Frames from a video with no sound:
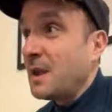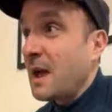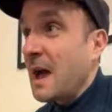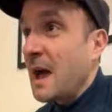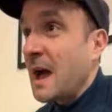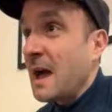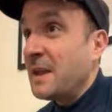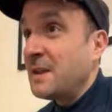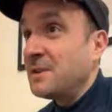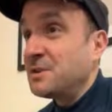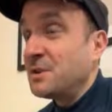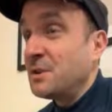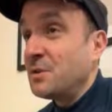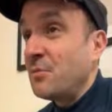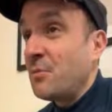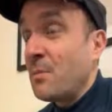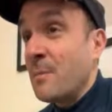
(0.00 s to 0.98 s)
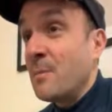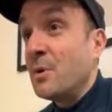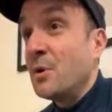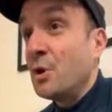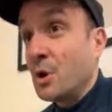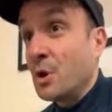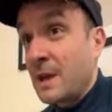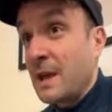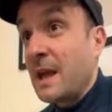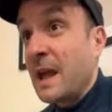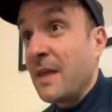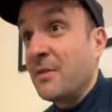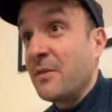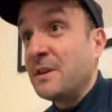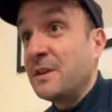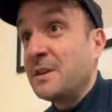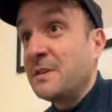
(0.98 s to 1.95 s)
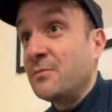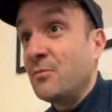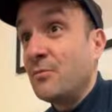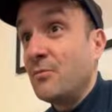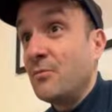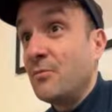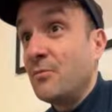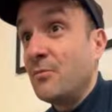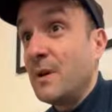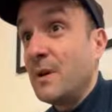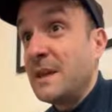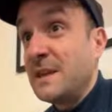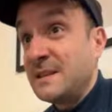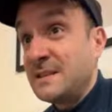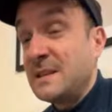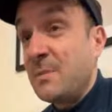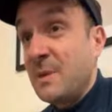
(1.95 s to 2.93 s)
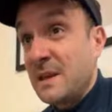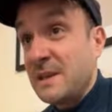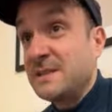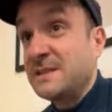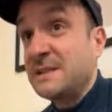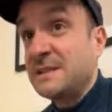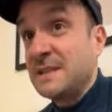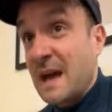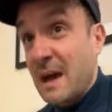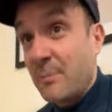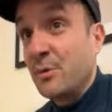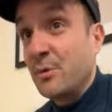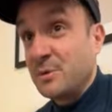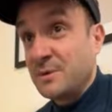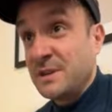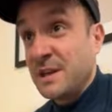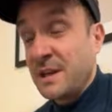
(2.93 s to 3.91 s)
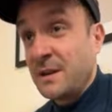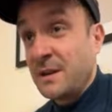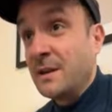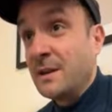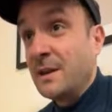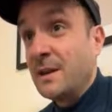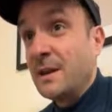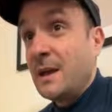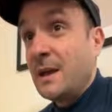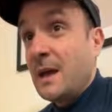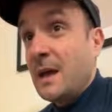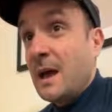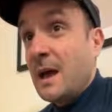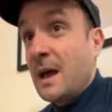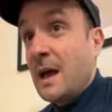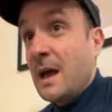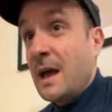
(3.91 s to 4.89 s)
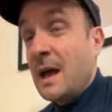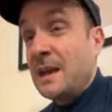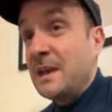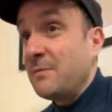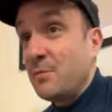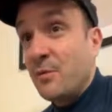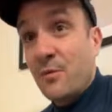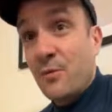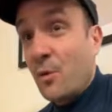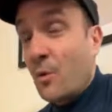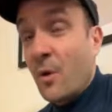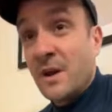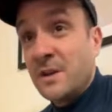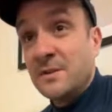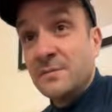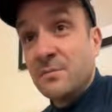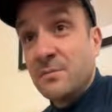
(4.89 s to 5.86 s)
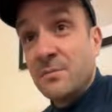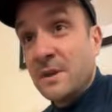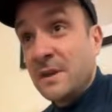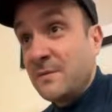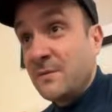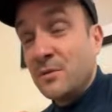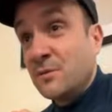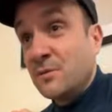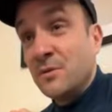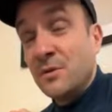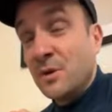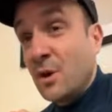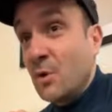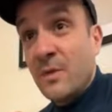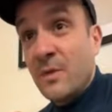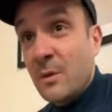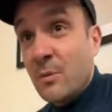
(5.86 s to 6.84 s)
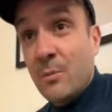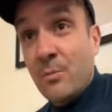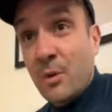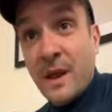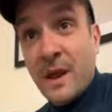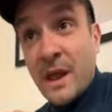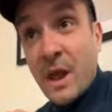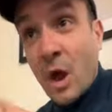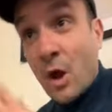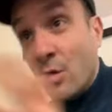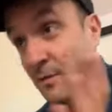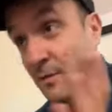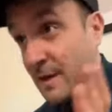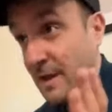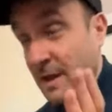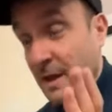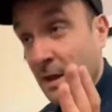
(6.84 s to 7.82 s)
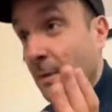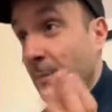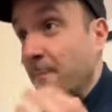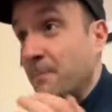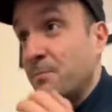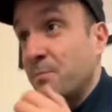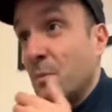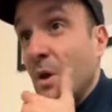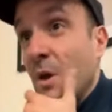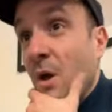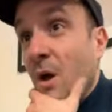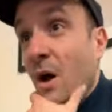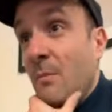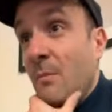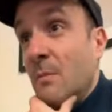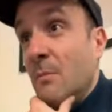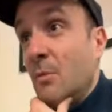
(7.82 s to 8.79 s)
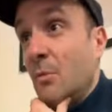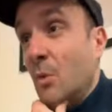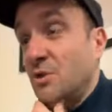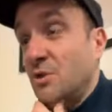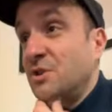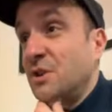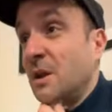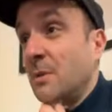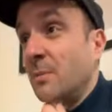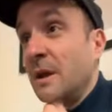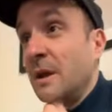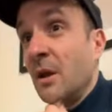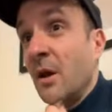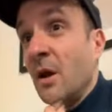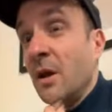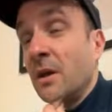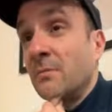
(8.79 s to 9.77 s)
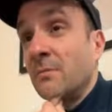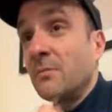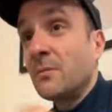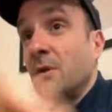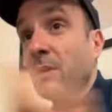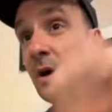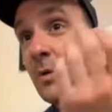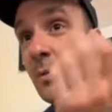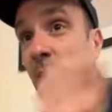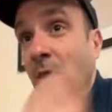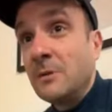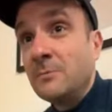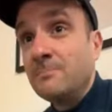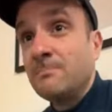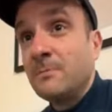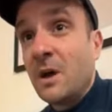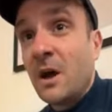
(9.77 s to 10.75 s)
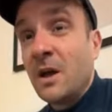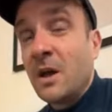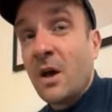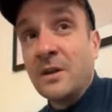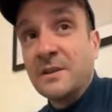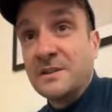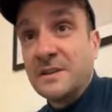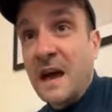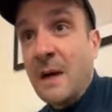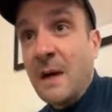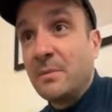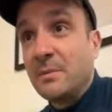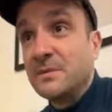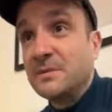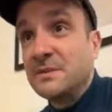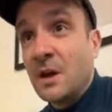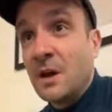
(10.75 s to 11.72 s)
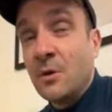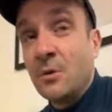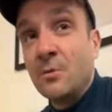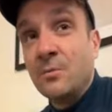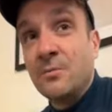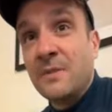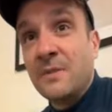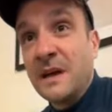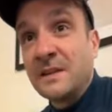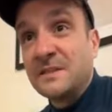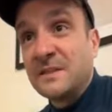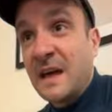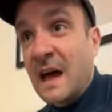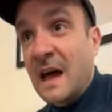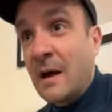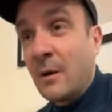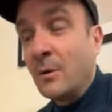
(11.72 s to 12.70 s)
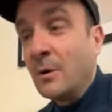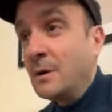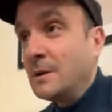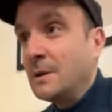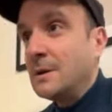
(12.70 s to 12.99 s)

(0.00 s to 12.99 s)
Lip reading: and remembered looking at the Easy Peasy tap routine. And even before I'd even known they were bringing it over here, I remember watching it and being like, "Oh well, I can't tap, so that's that out."